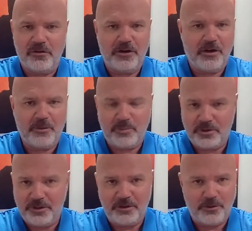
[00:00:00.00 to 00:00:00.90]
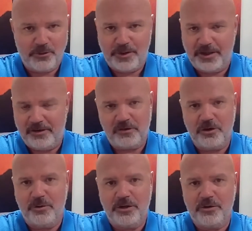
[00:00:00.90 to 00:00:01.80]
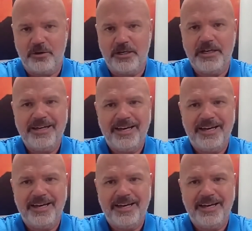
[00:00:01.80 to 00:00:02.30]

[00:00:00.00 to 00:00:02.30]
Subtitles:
and all the political things are going on?